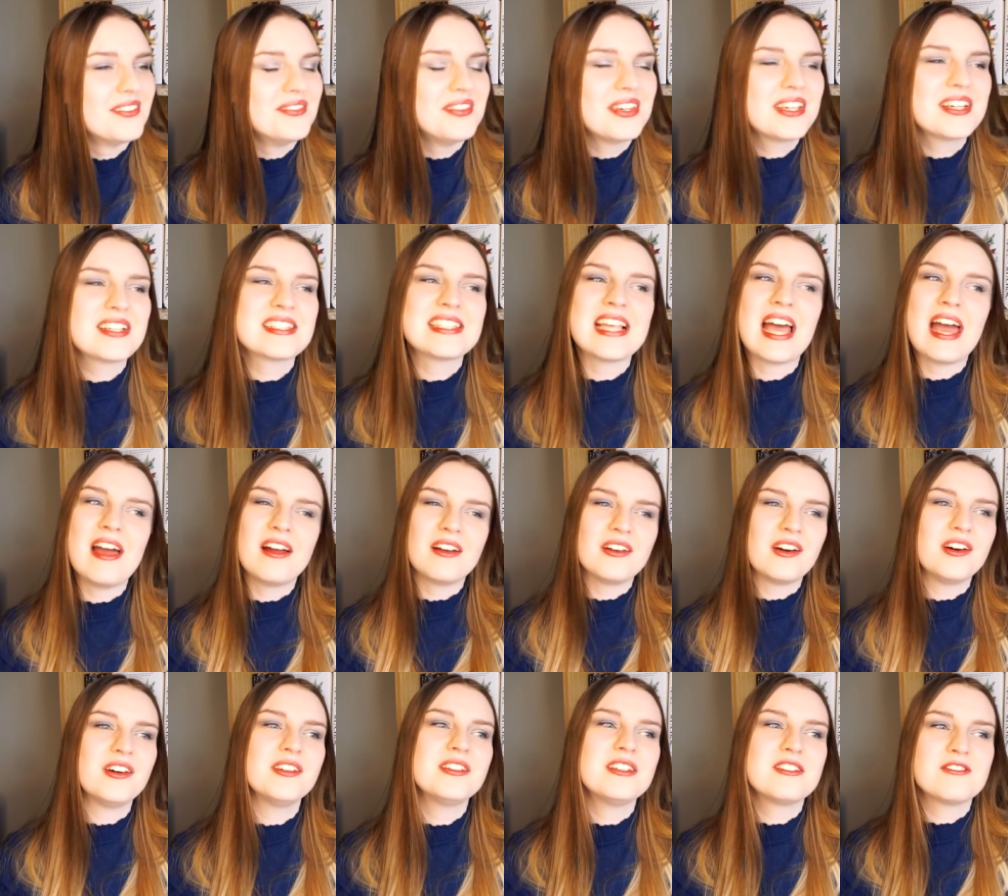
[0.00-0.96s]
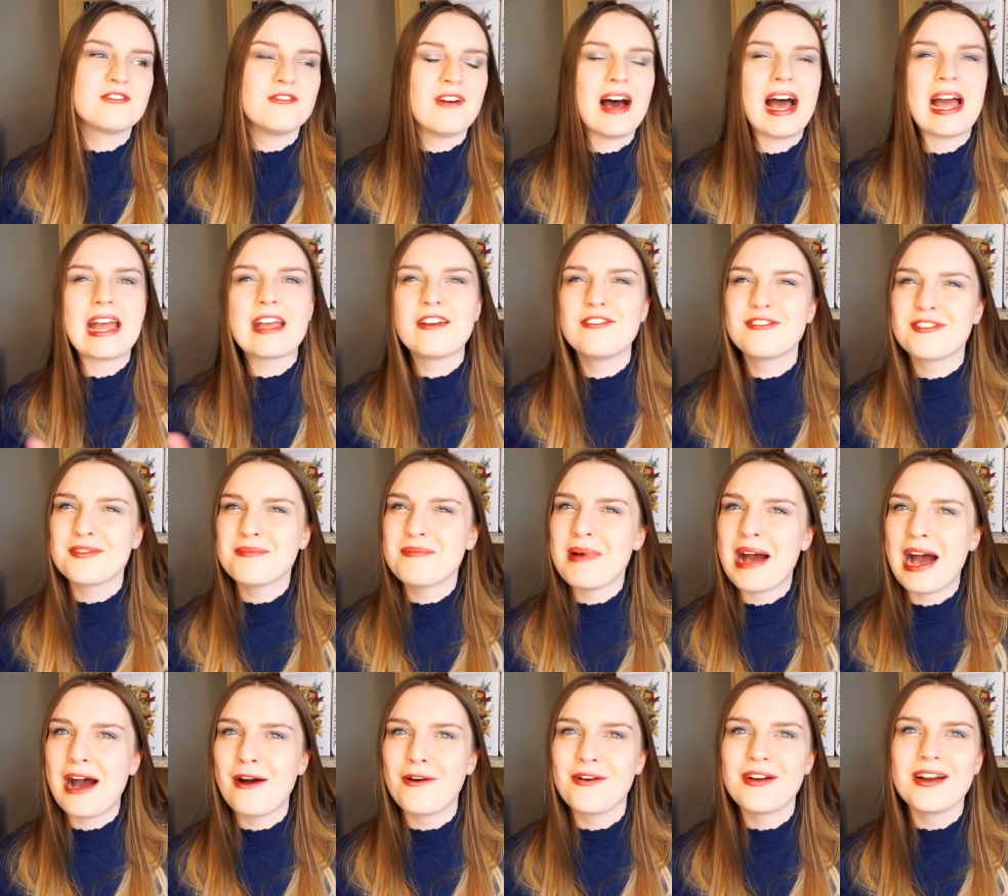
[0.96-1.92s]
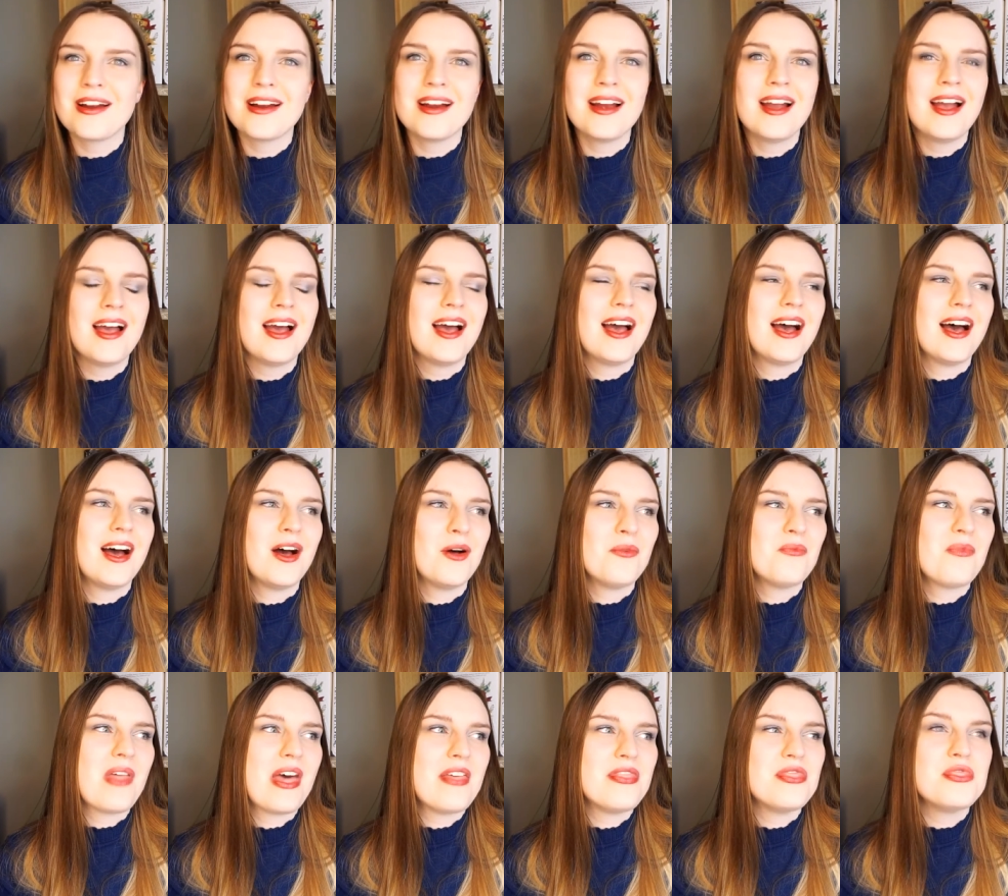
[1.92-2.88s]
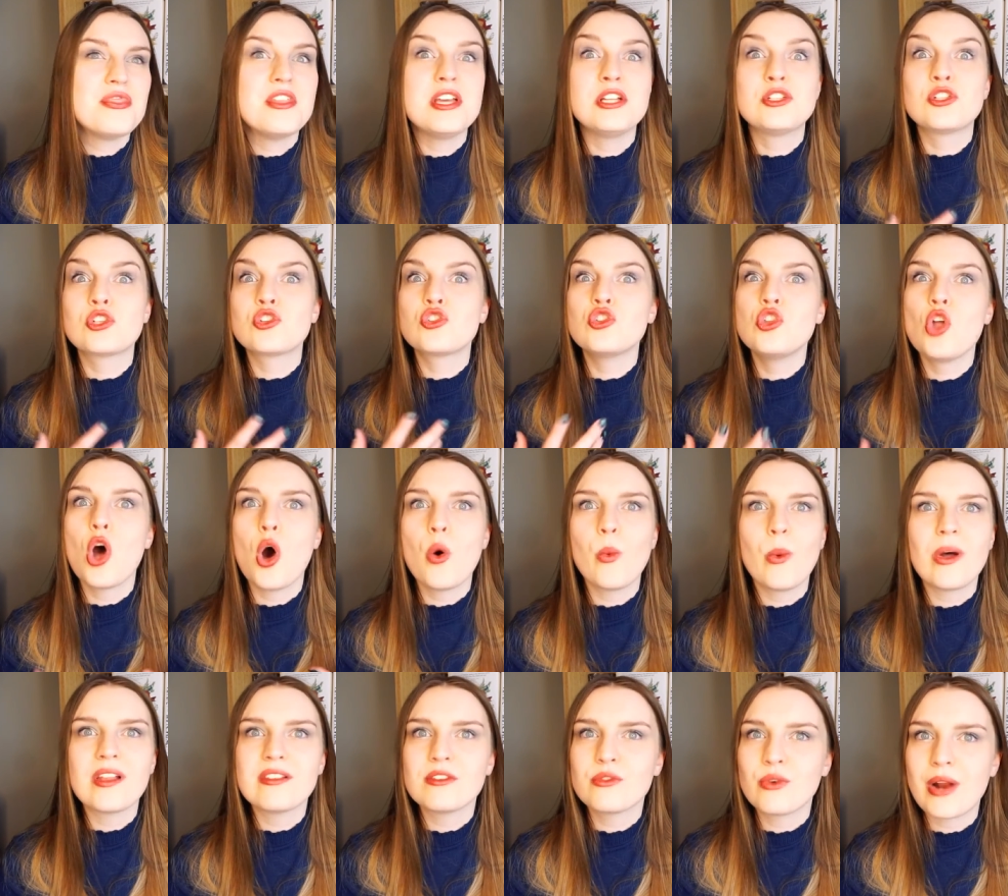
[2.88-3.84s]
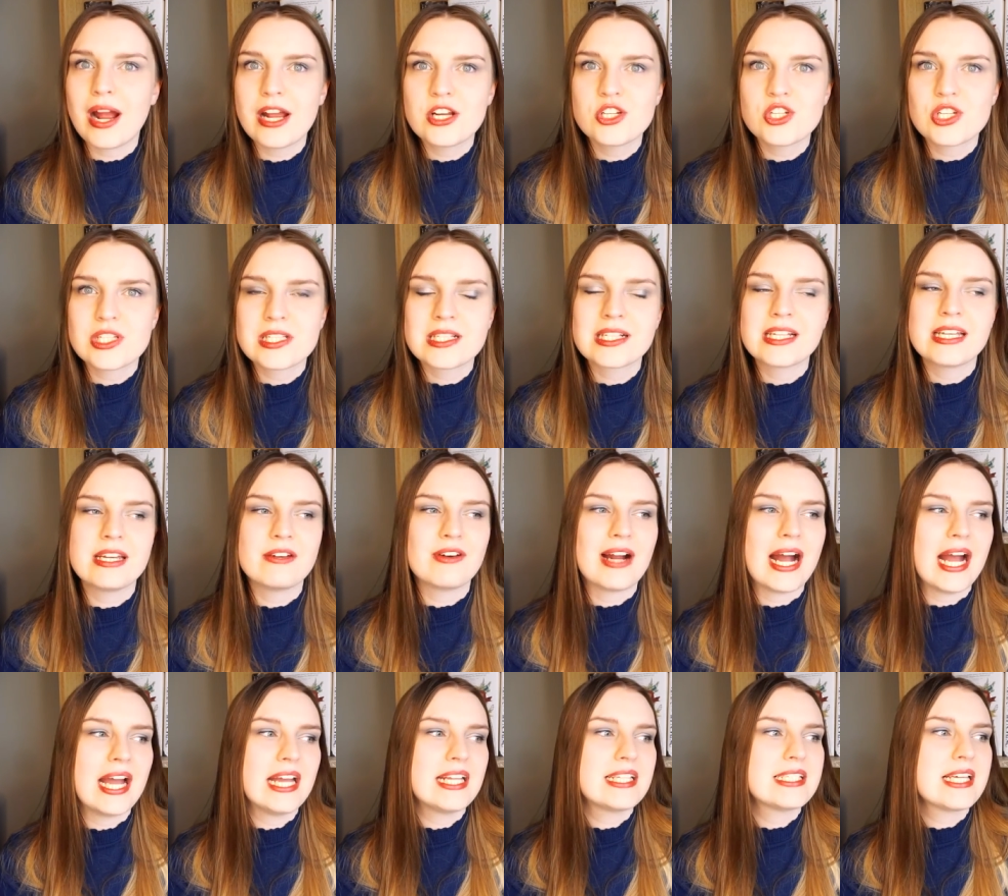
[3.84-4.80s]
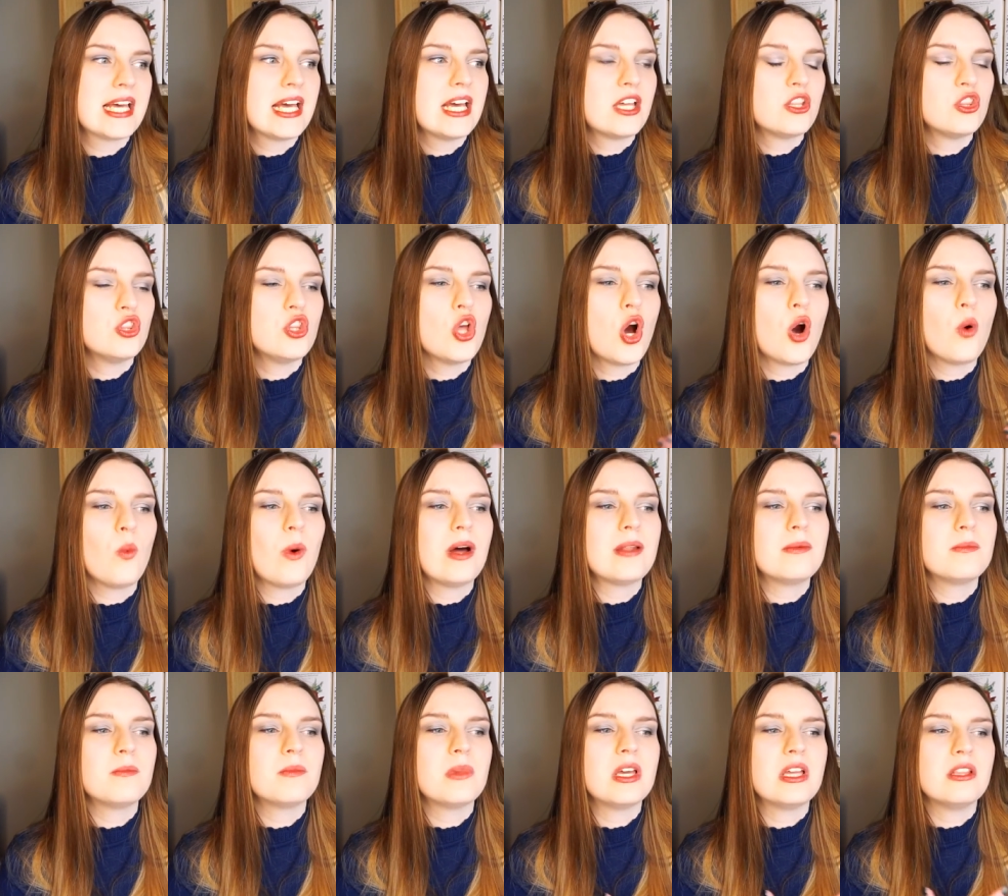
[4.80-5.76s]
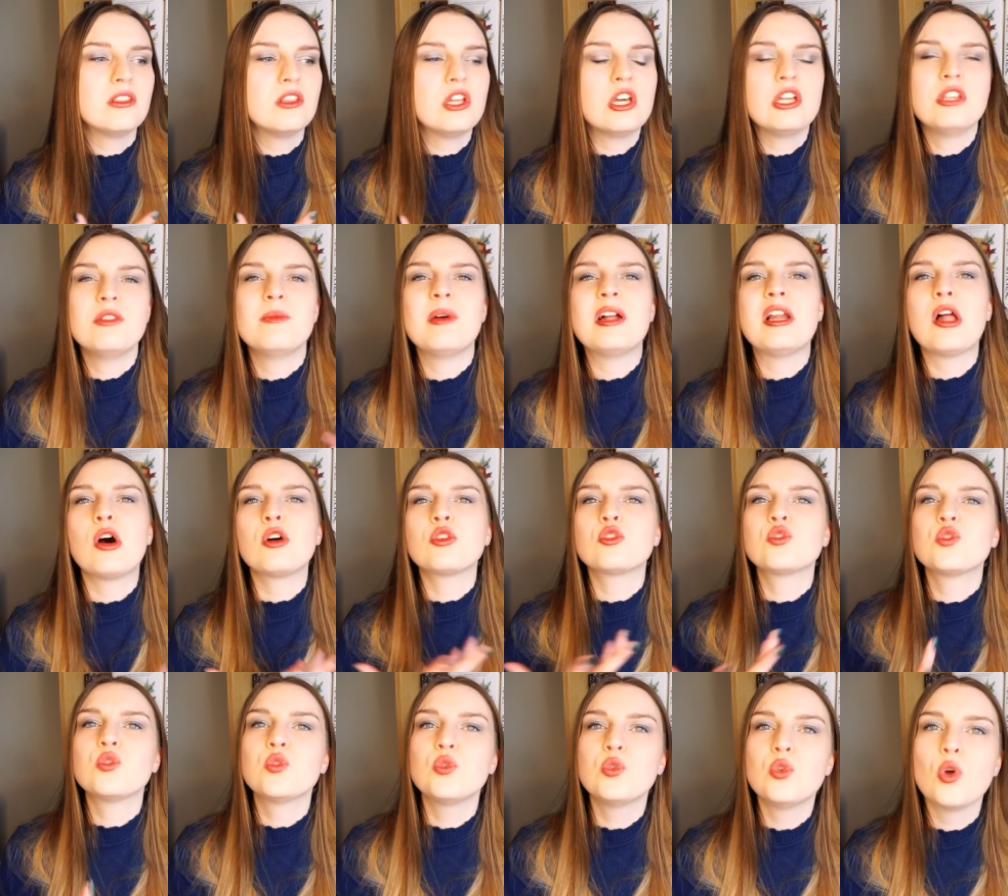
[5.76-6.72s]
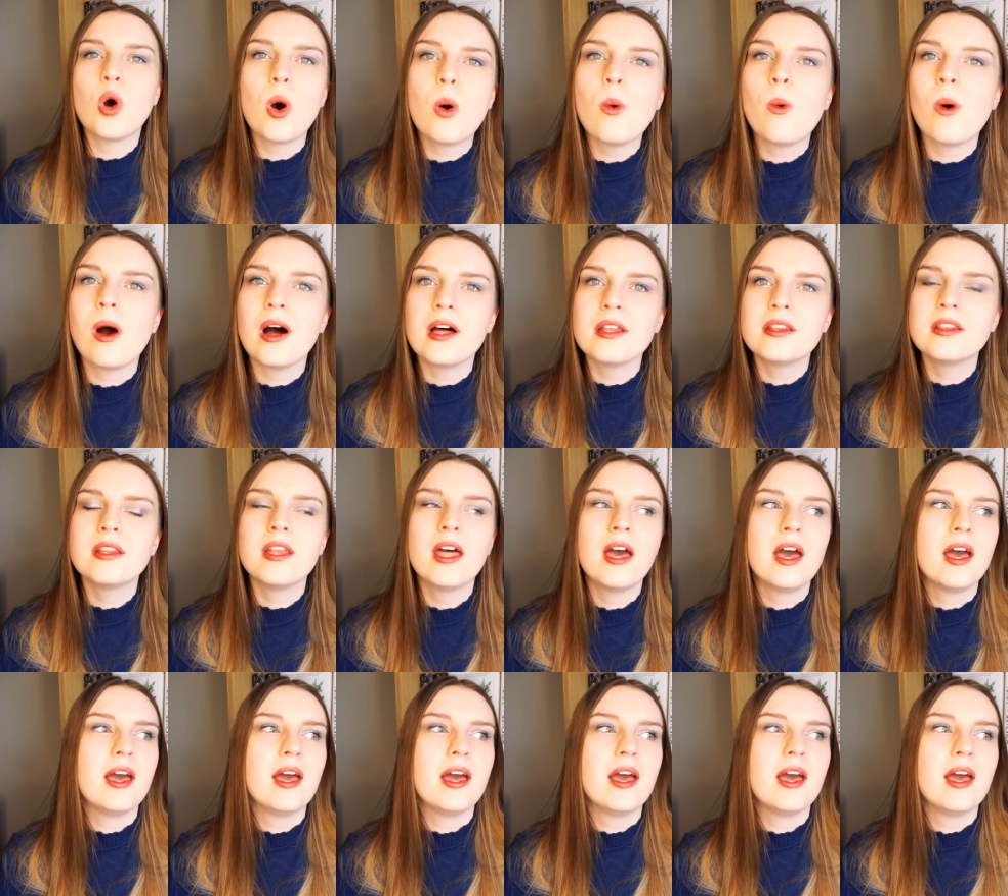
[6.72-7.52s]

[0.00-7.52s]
Because all this vying for power, and it's no one's righteously, right? No one, it belonged to no one